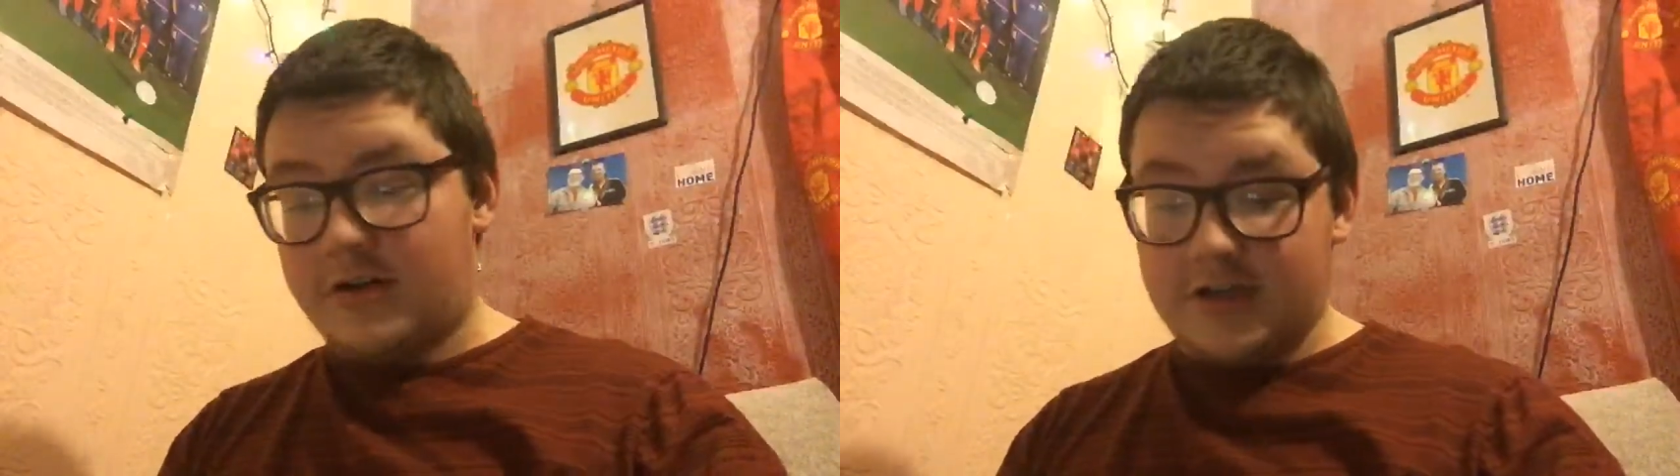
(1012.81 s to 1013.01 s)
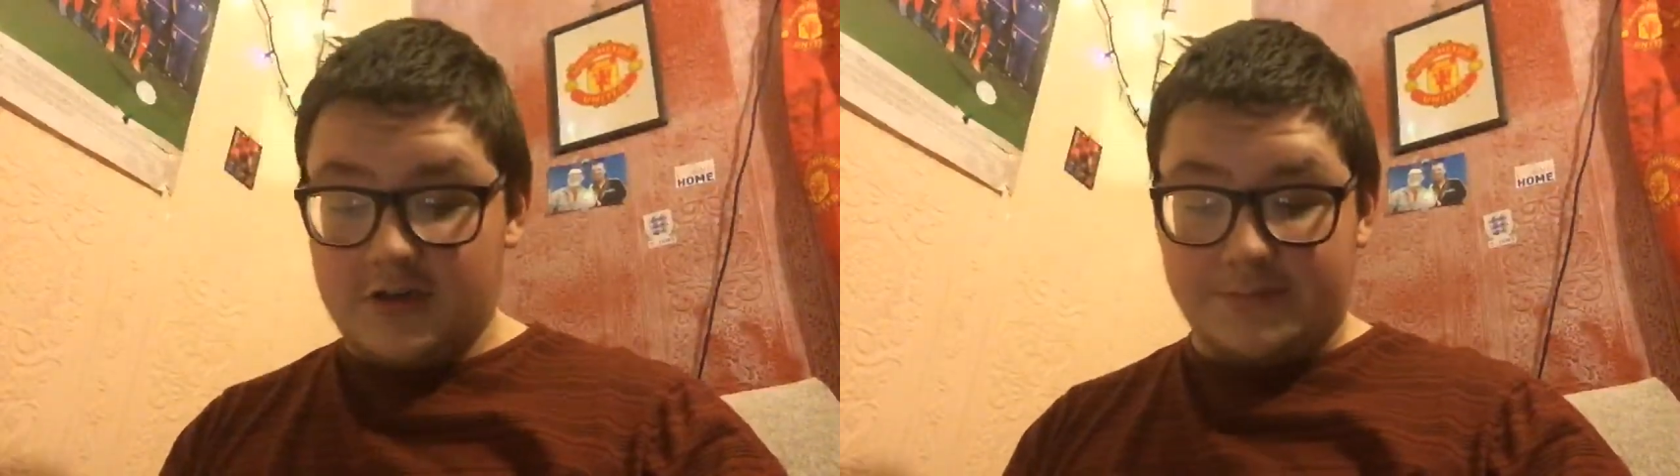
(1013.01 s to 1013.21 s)

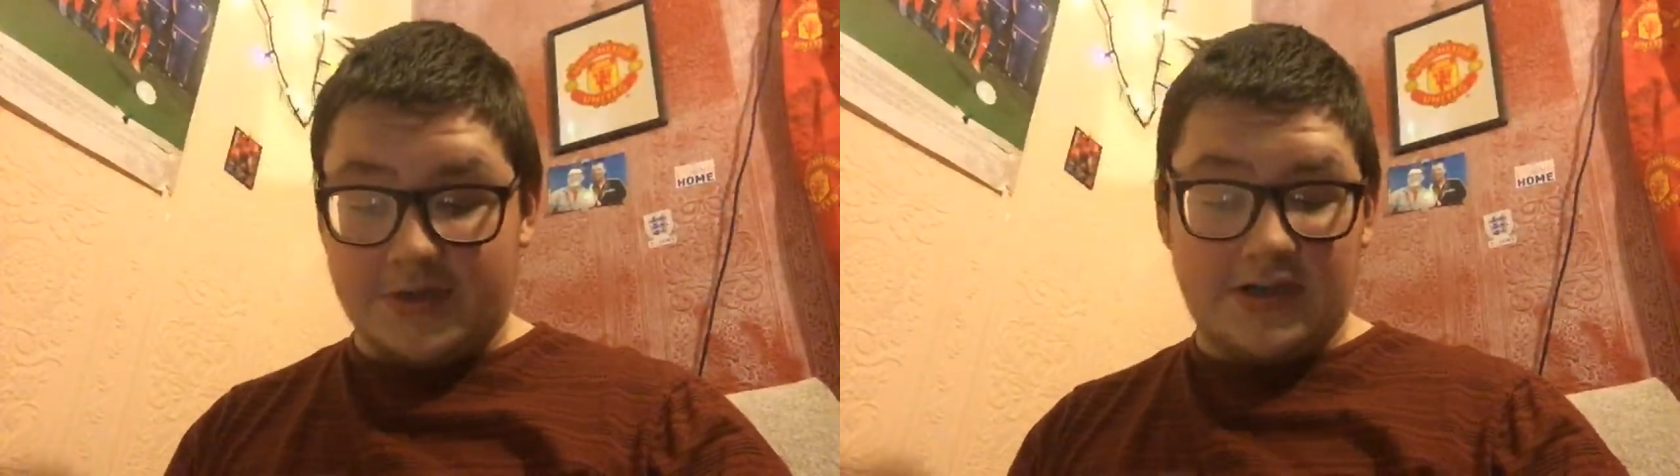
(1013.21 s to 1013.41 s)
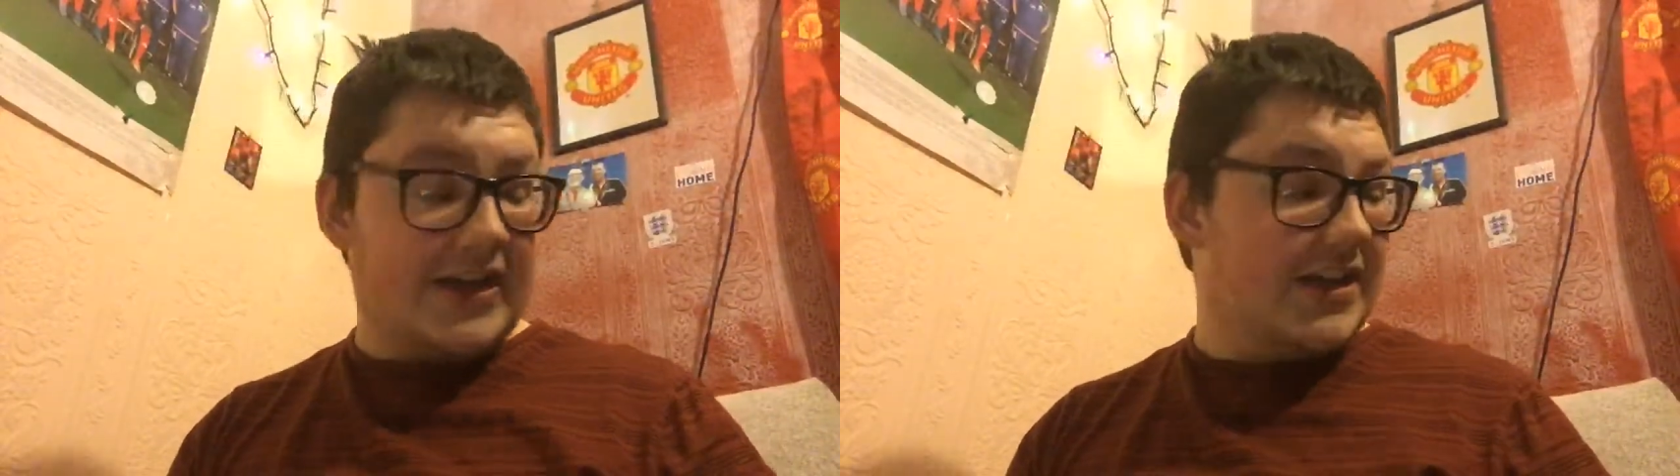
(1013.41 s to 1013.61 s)
or
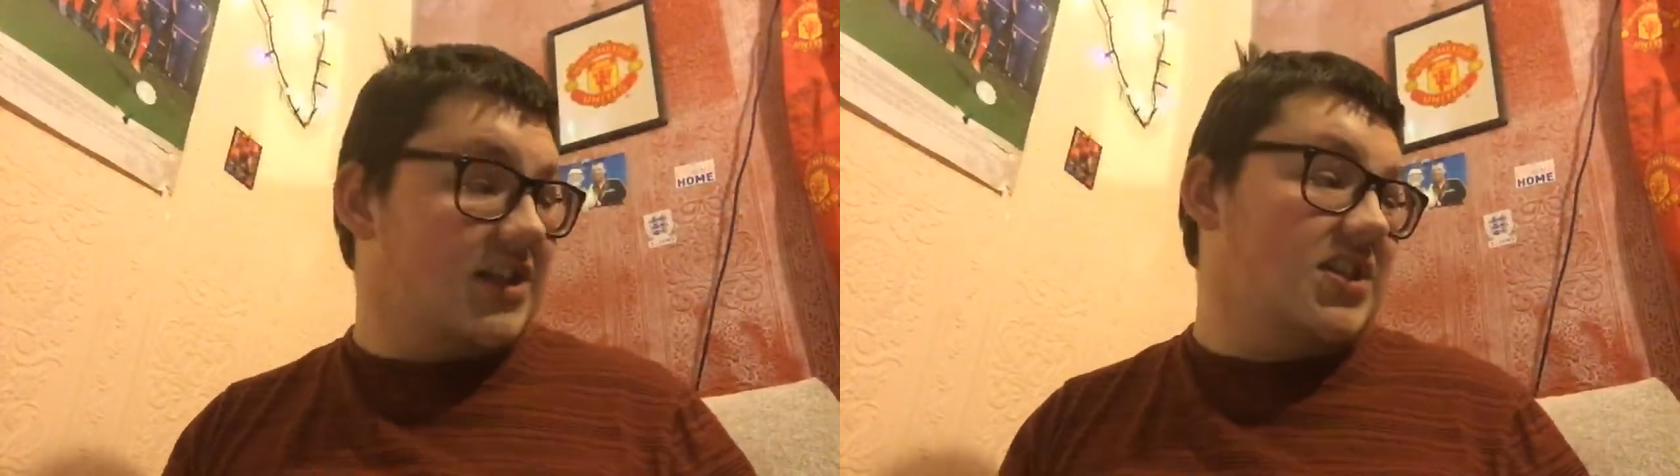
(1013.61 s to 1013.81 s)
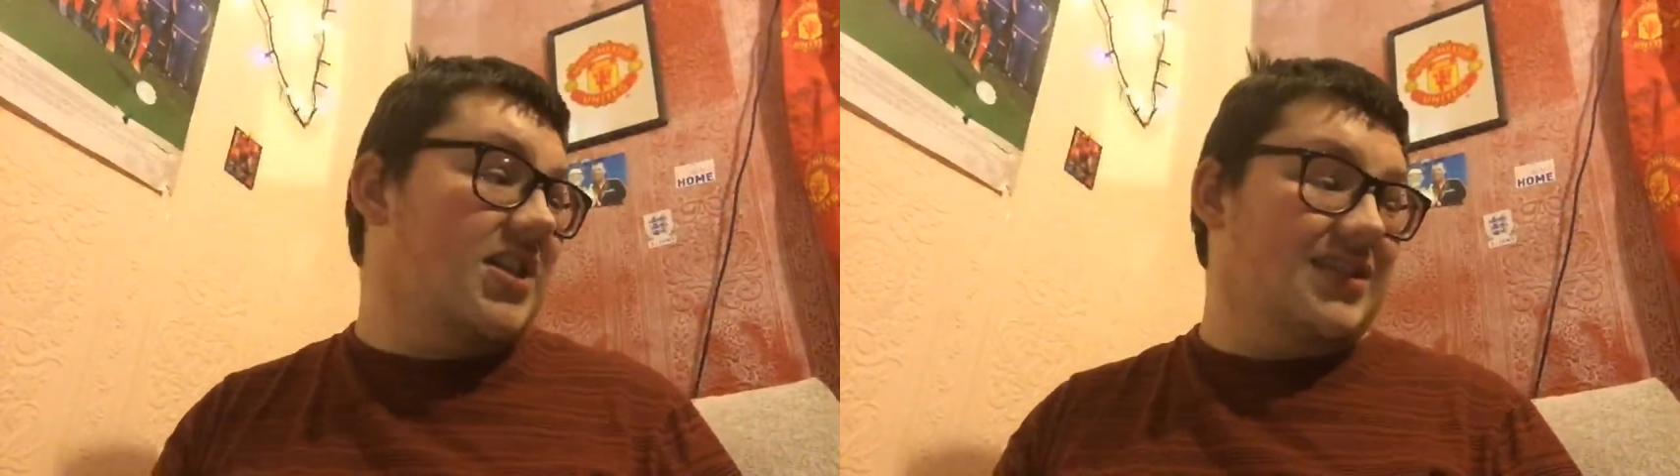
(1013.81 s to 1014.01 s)
Newport
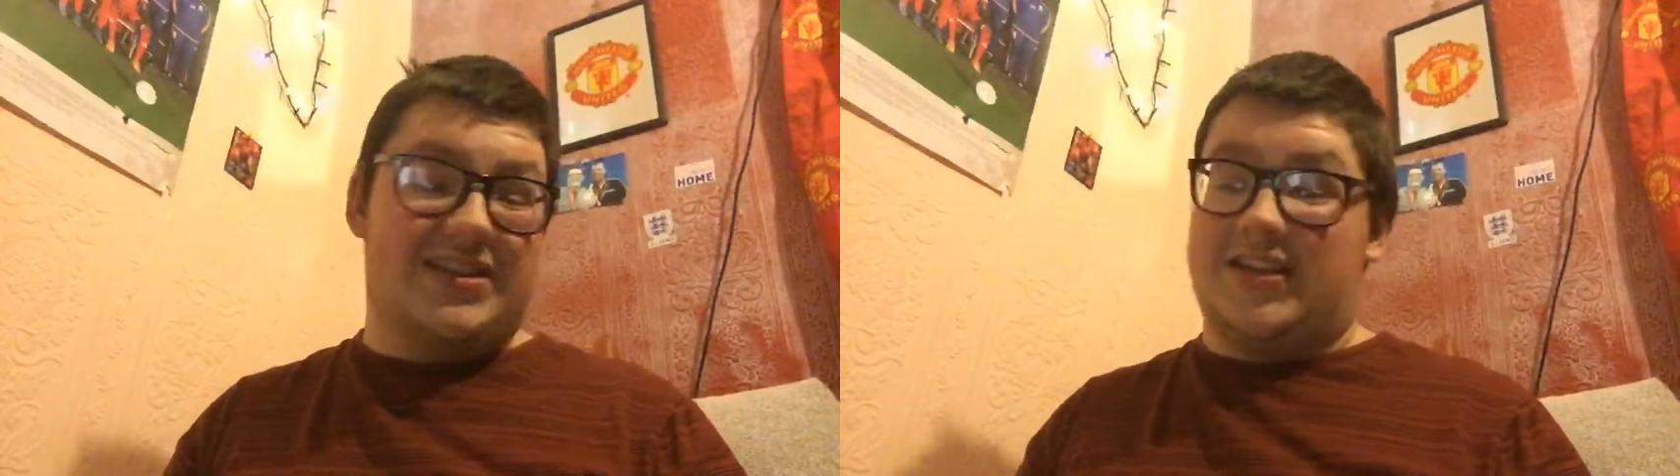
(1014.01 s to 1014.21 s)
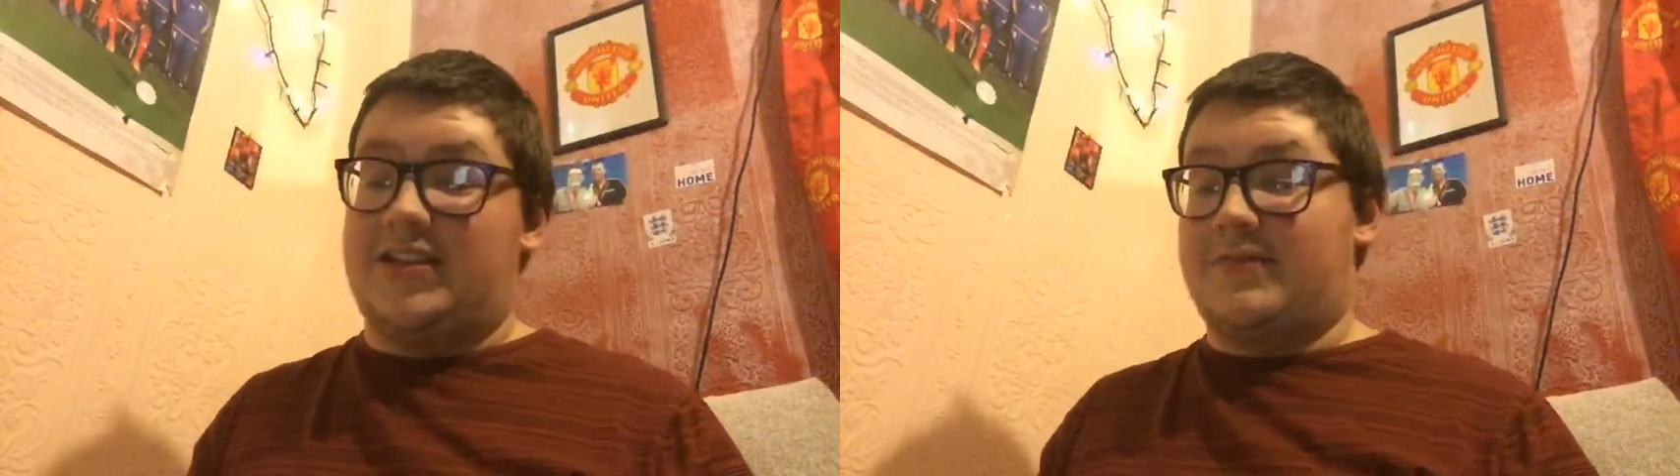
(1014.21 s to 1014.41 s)
against Chelsea,